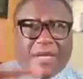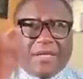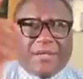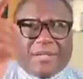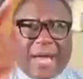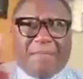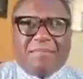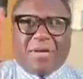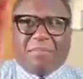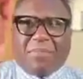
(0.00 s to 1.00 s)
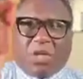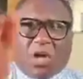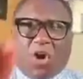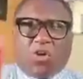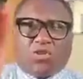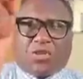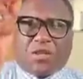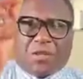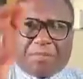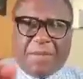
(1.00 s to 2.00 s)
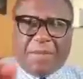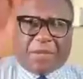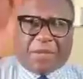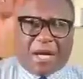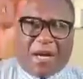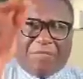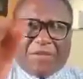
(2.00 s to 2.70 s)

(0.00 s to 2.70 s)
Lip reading: Zambia belongs to the people of